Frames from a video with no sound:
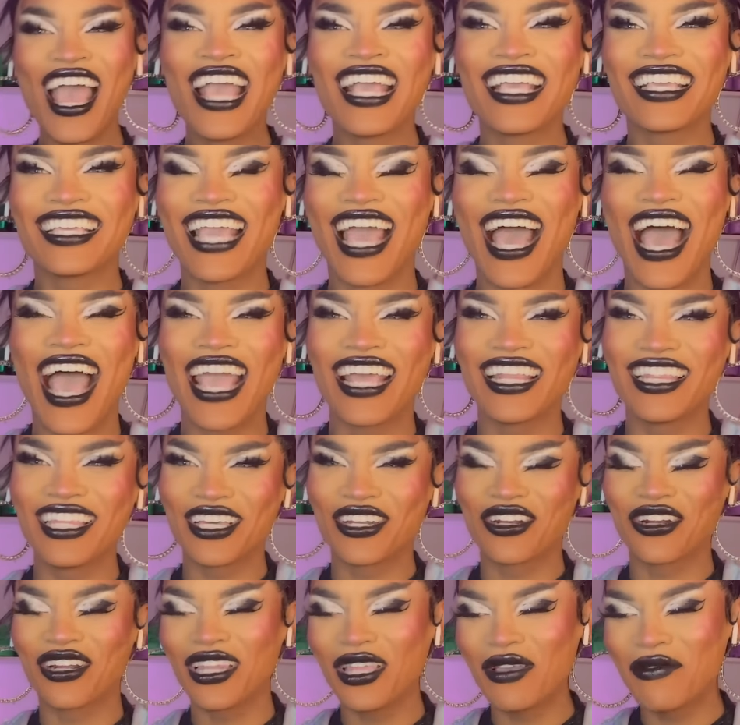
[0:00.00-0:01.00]
Yeah, I
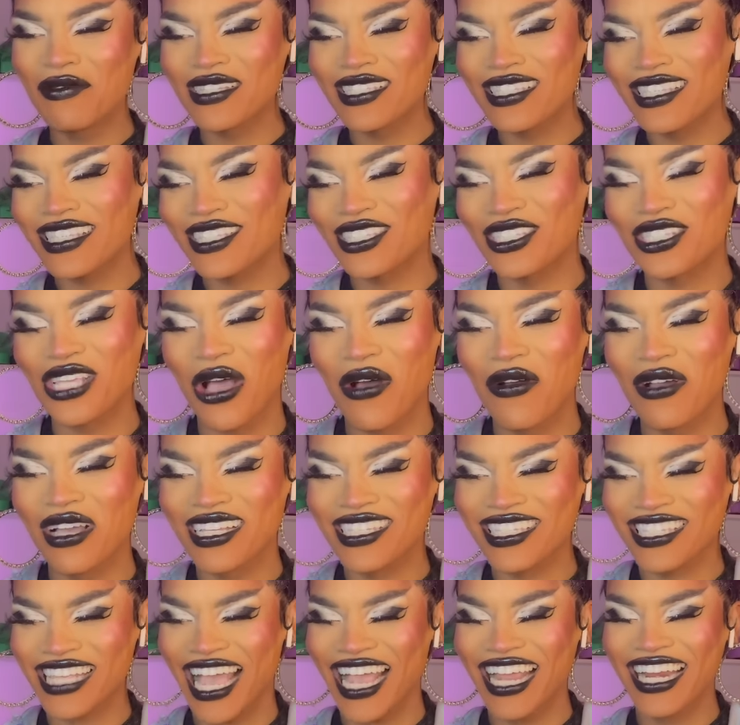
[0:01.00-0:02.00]
literally was so
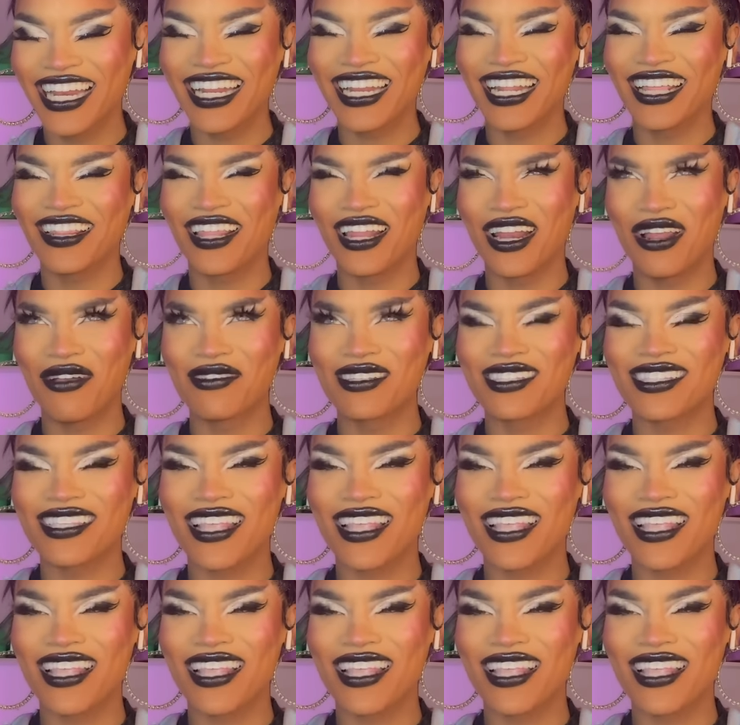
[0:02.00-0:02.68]
excited and then I was